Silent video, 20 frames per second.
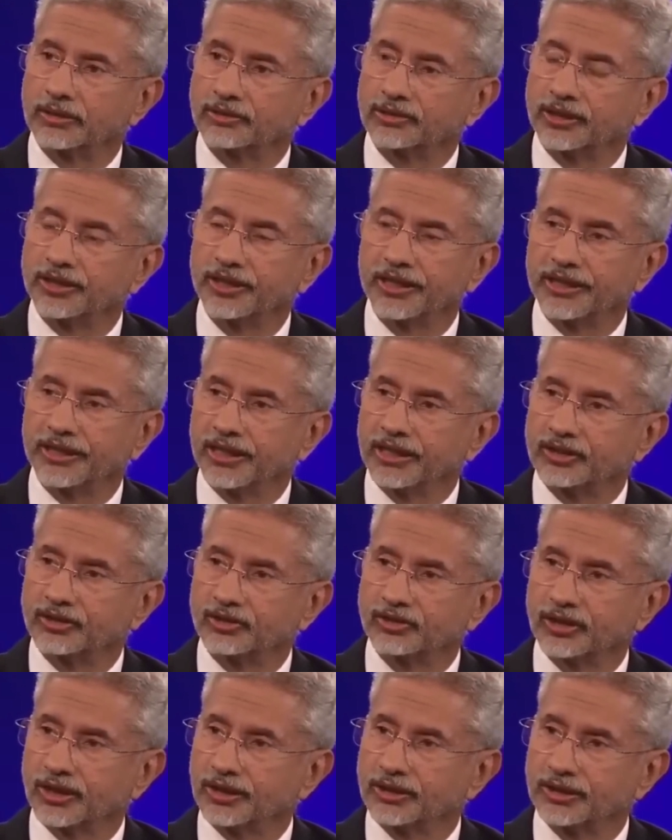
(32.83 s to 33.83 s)

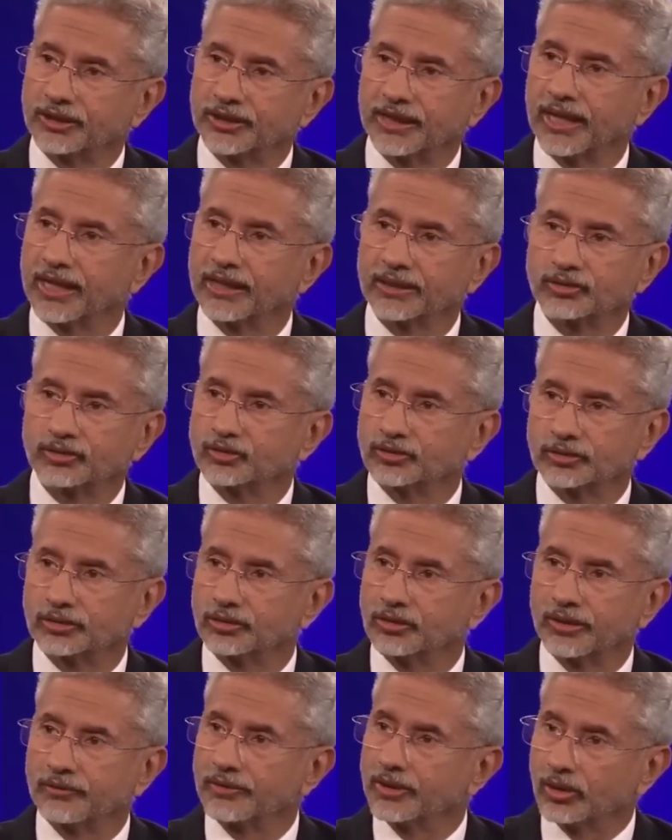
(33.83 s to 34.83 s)
syndicates and
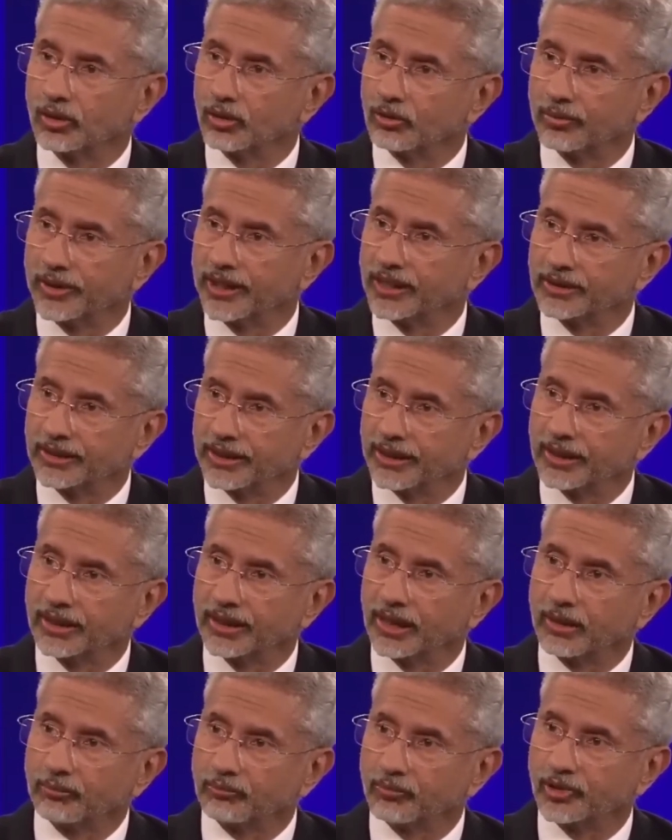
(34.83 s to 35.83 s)
gangs, you never know where they
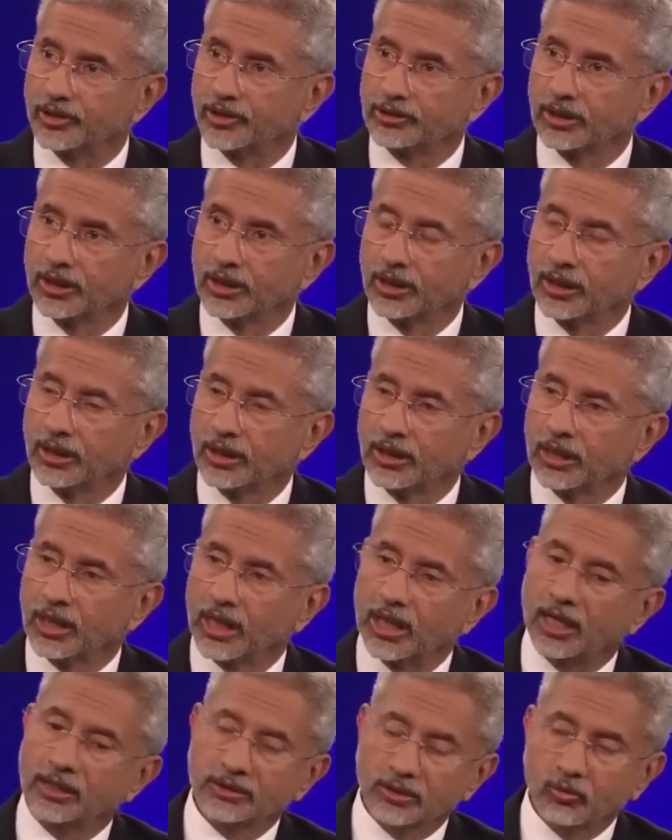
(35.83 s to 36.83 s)
end up with.
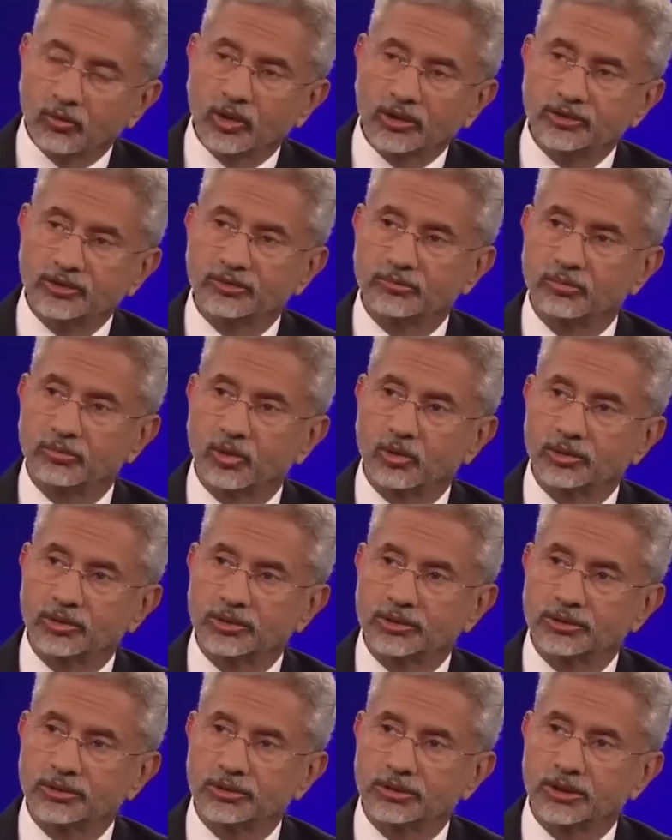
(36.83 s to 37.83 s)
I think what's
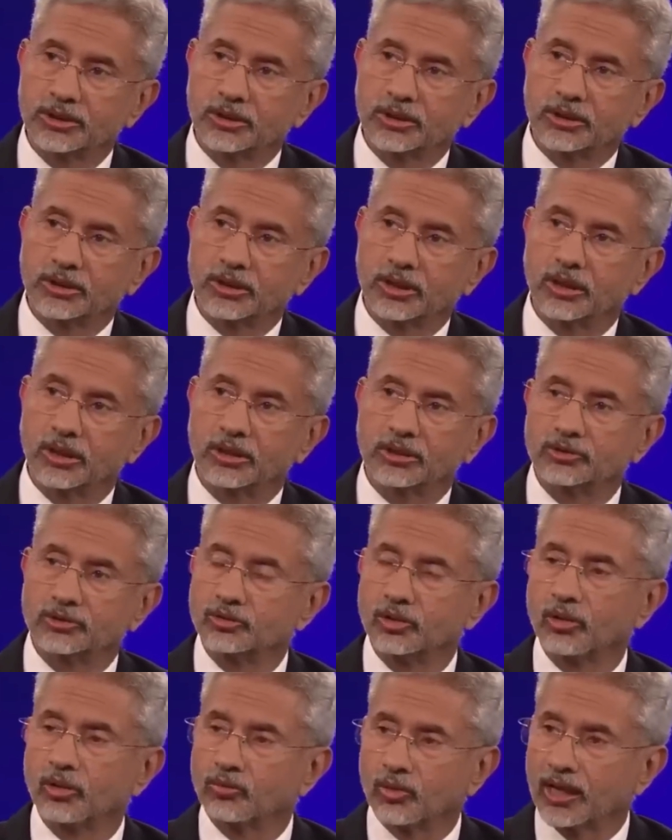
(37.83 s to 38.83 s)
important
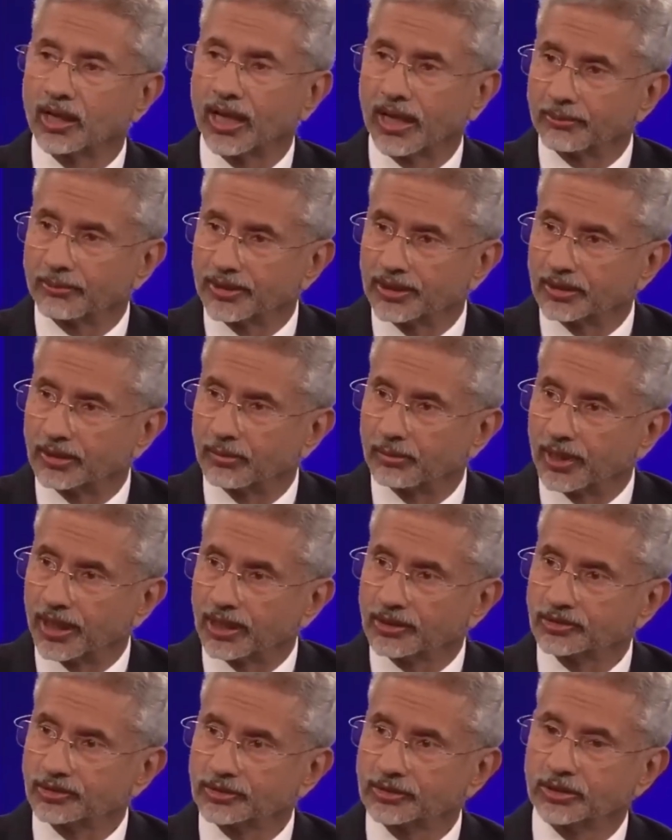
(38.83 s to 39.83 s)
is not what happened in the
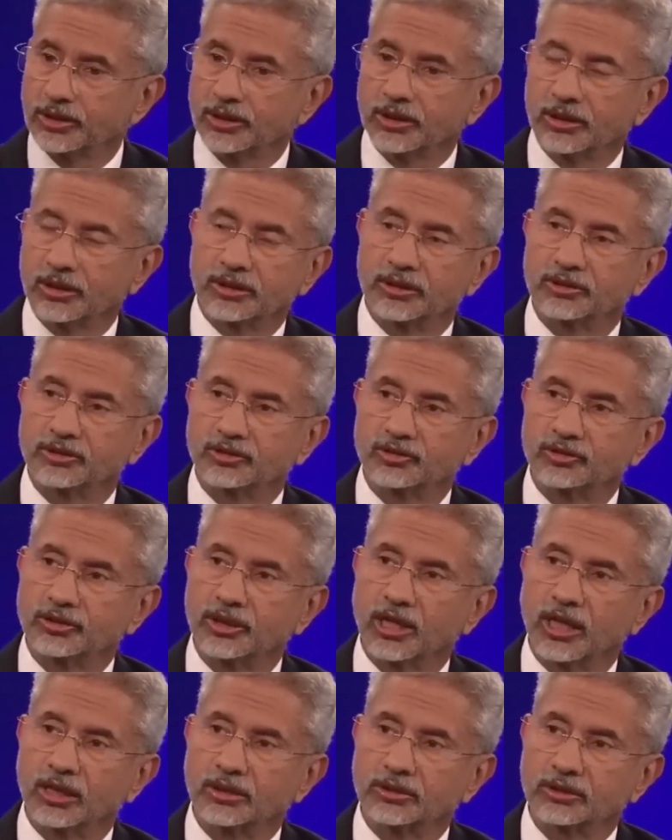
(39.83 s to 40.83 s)
past. It
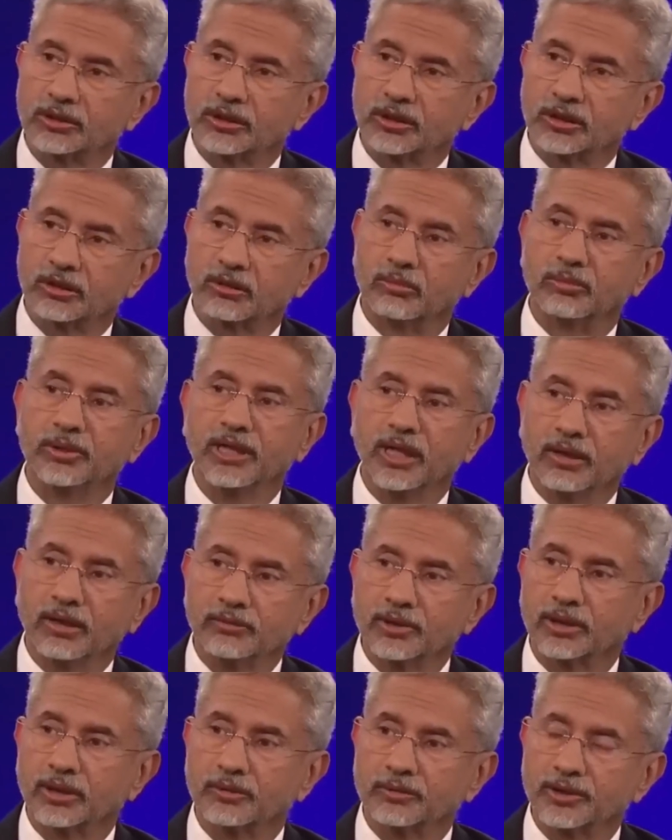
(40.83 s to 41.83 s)
is that we
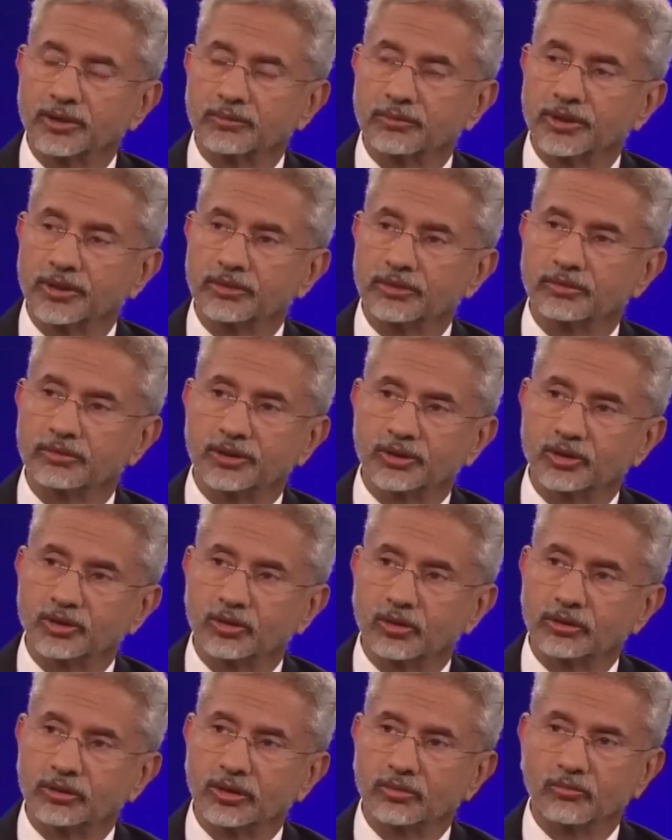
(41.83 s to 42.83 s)
have a commitment to
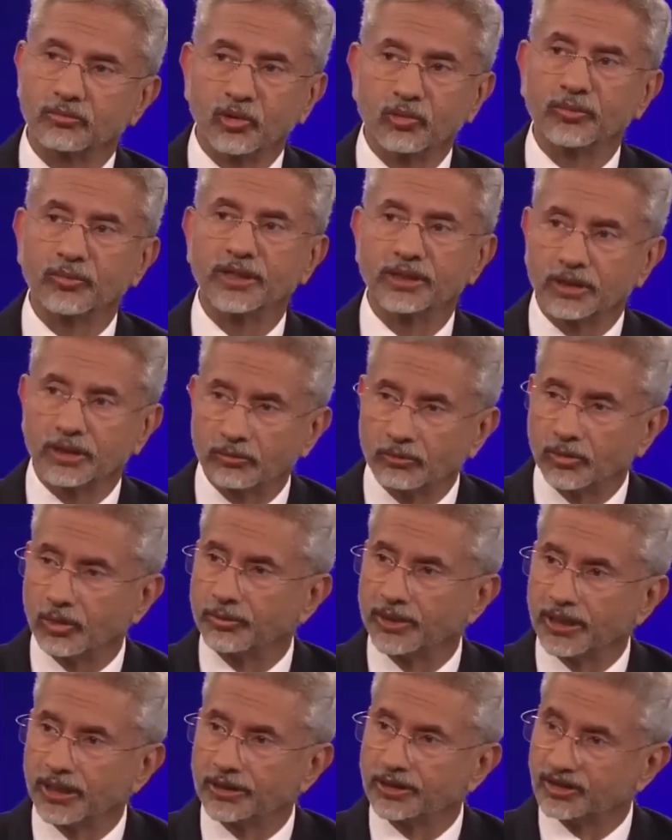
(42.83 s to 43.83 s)
ensure that movement and
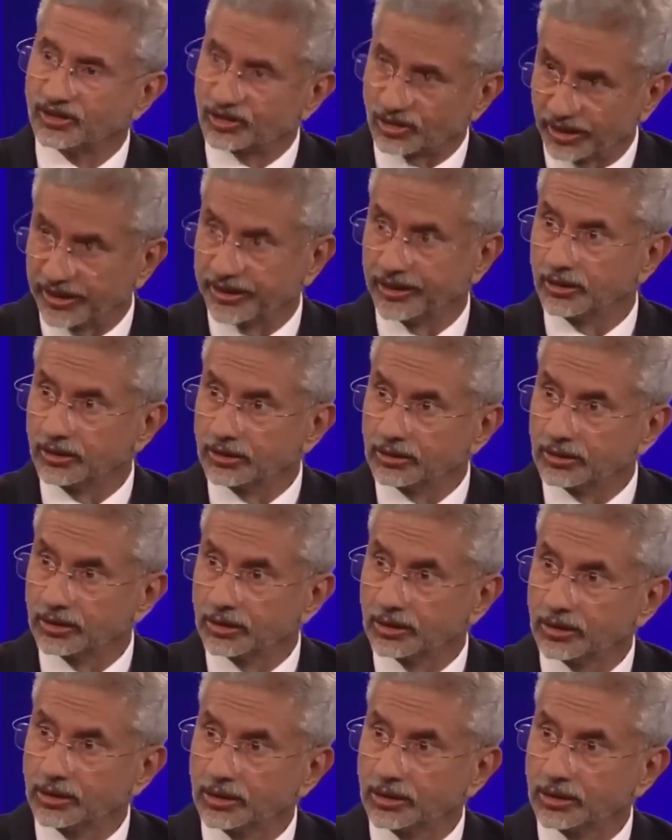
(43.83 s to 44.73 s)
mobility is legal.